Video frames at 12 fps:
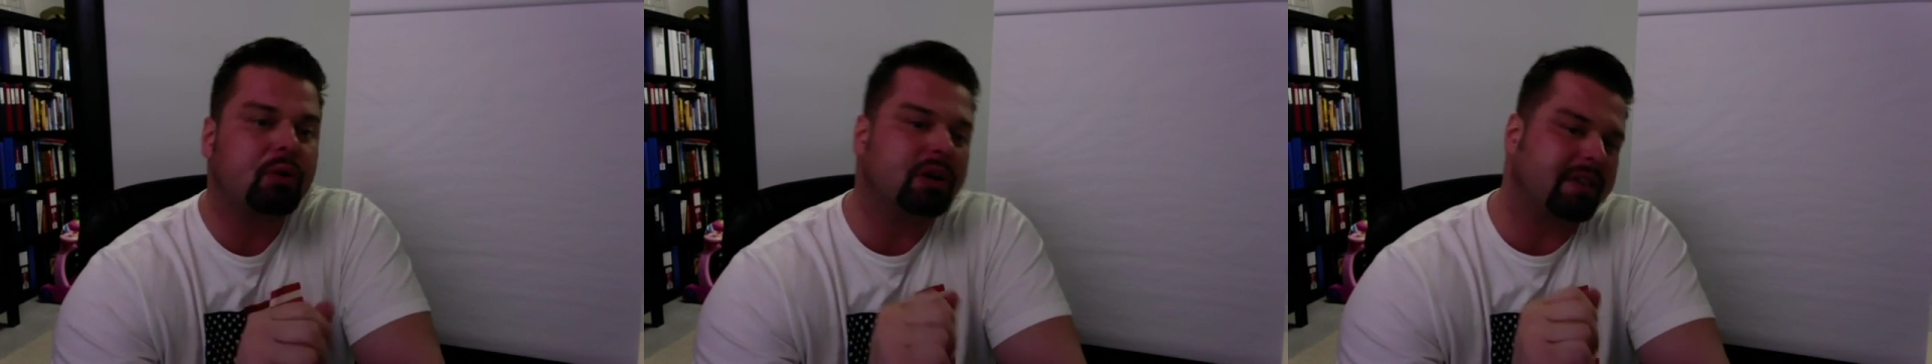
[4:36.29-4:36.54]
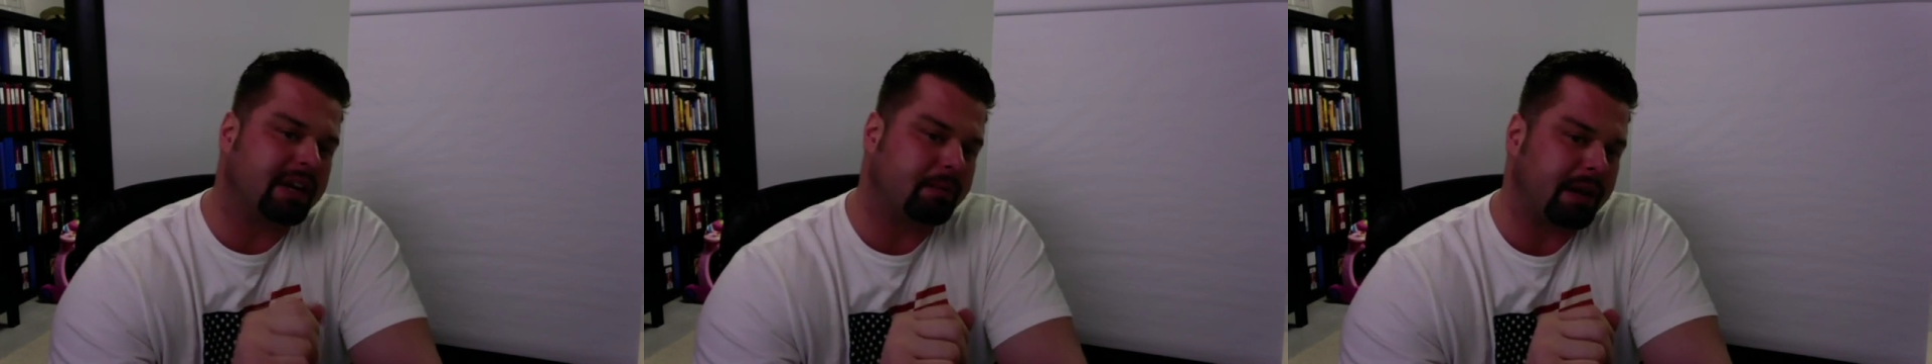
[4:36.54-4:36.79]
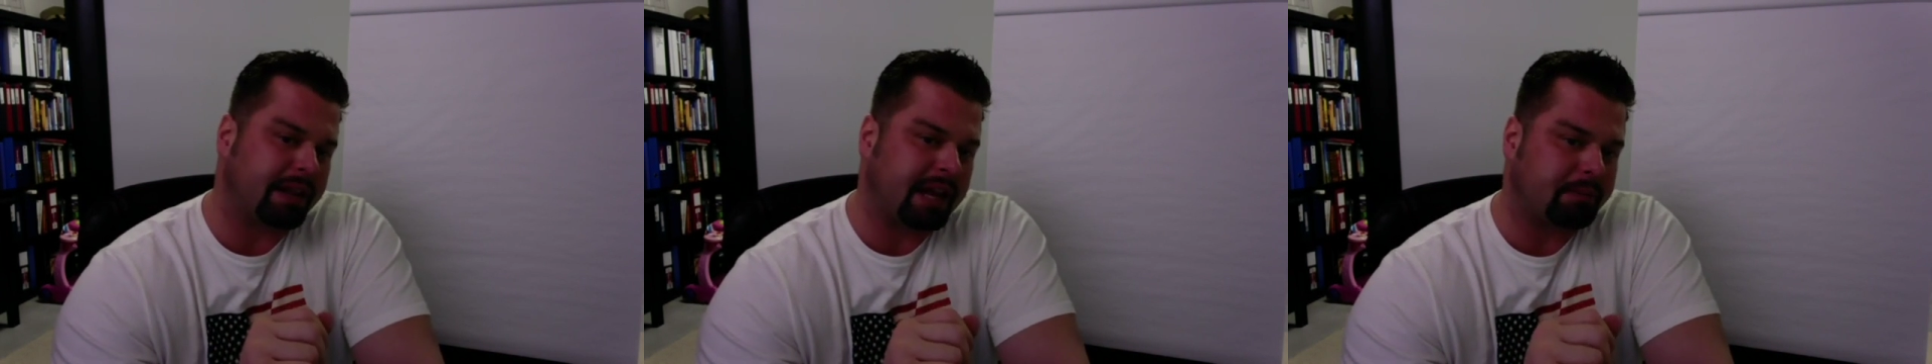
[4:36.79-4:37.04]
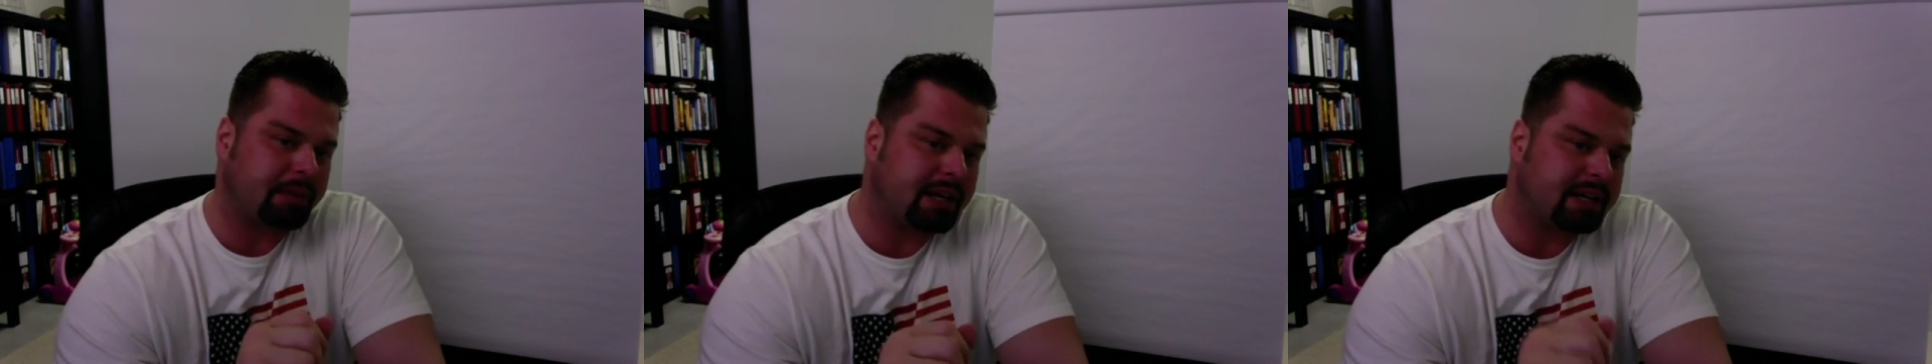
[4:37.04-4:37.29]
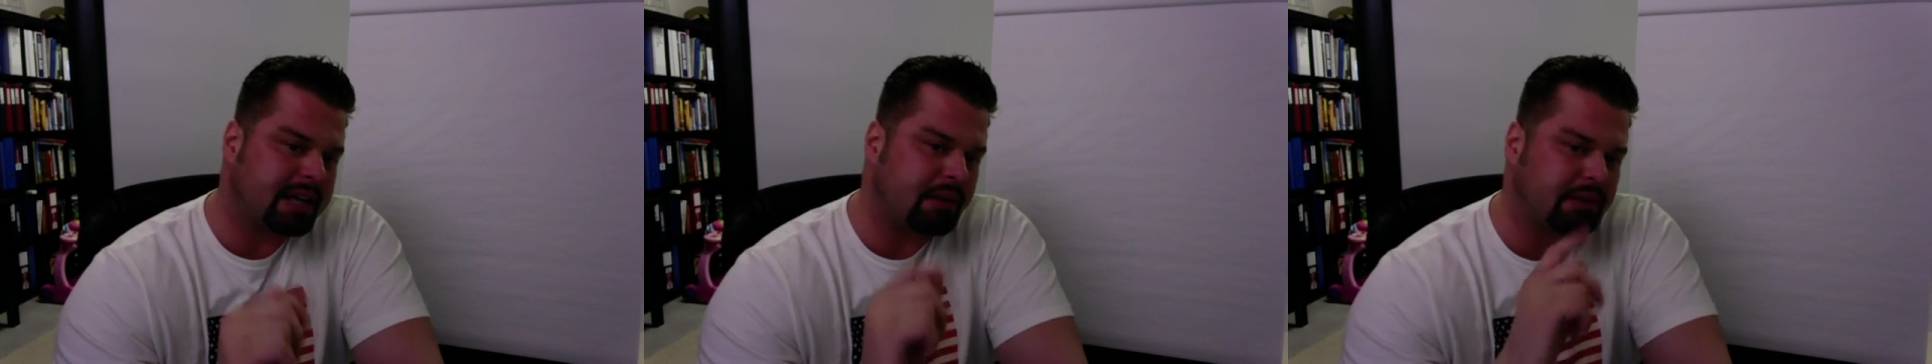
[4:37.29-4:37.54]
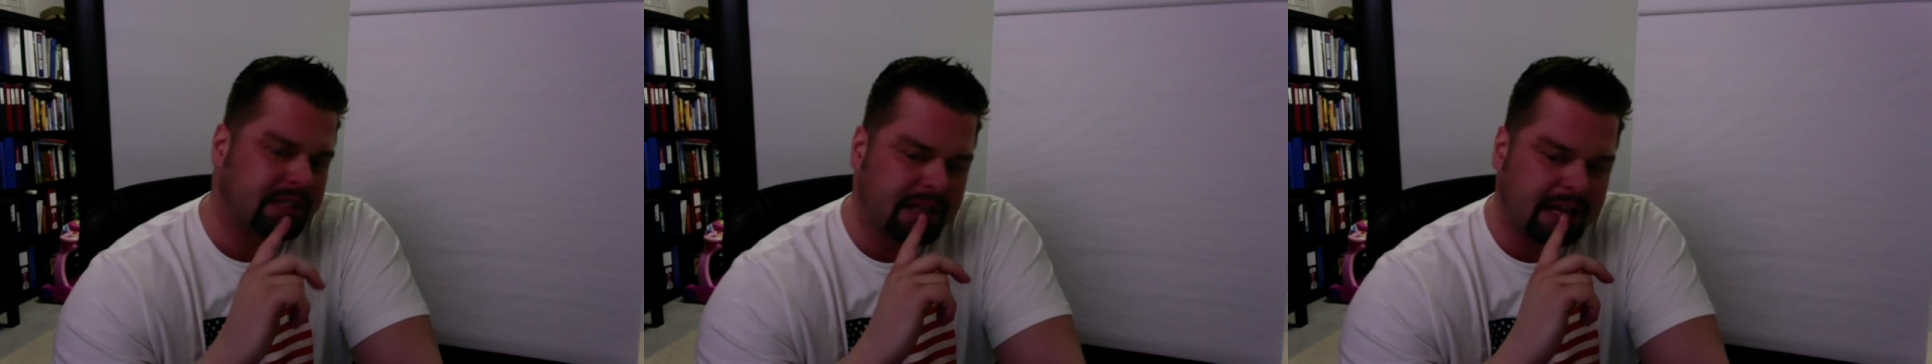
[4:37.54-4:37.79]
motivated by that, because I
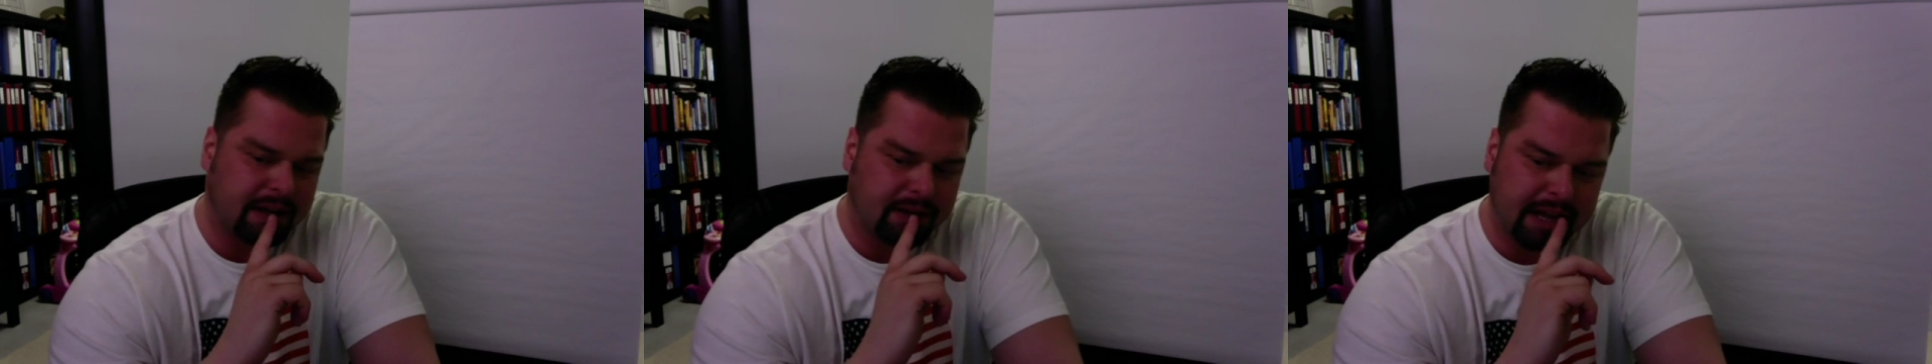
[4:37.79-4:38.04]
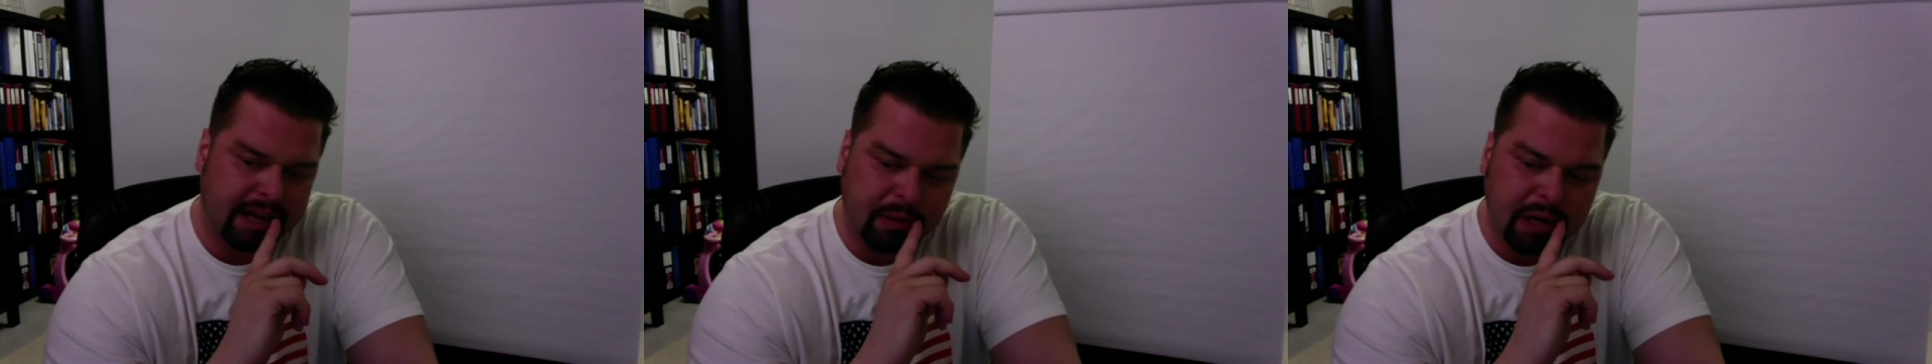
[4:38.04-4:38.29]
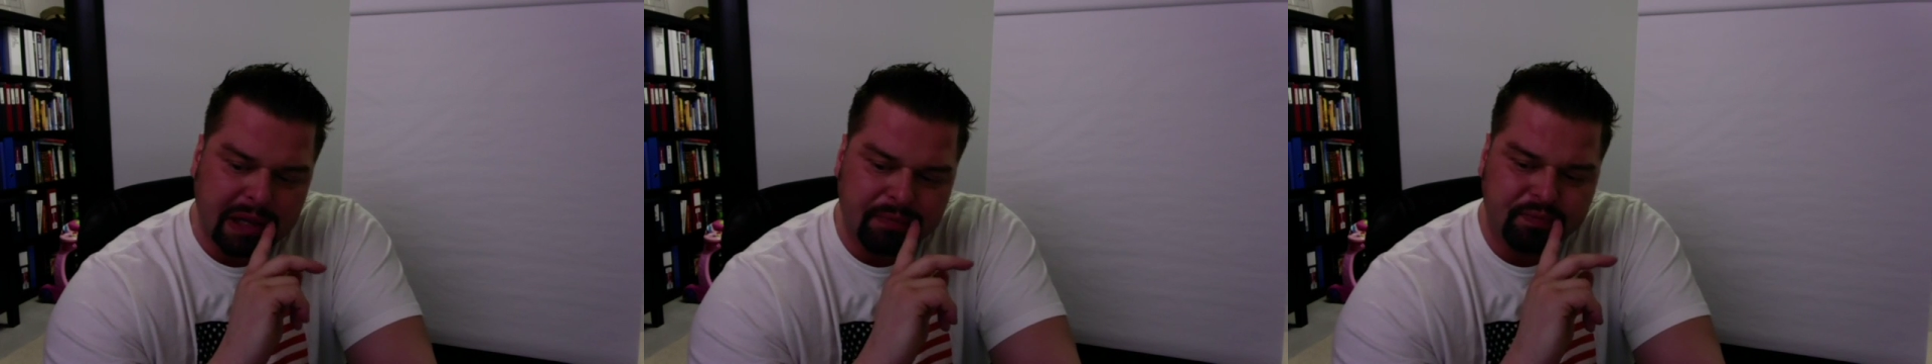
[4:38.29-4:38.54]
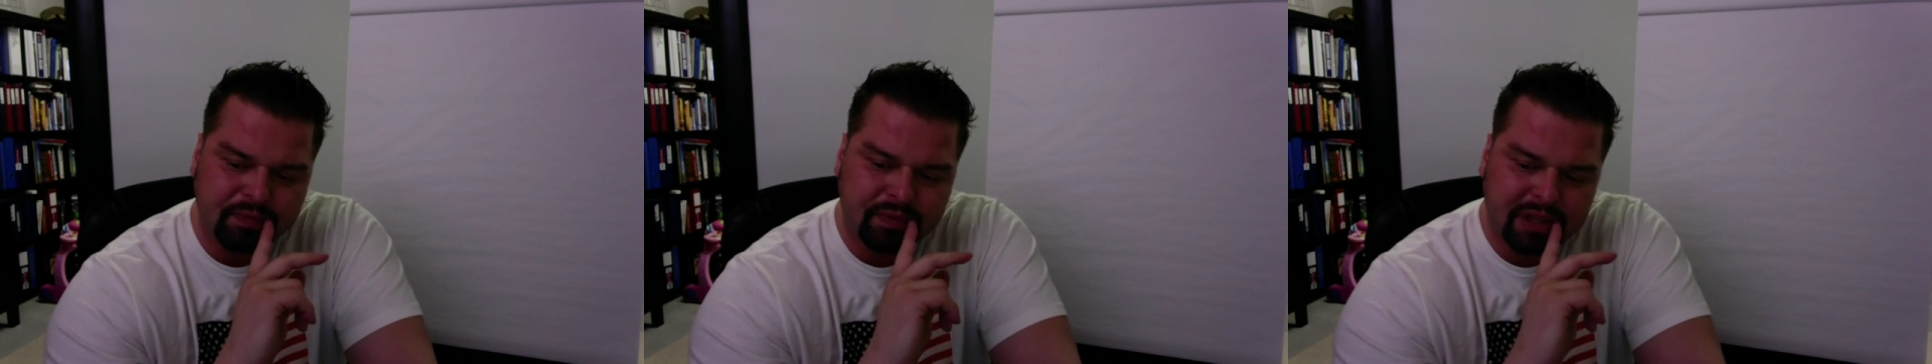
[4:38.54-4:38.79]
was like, okay, well,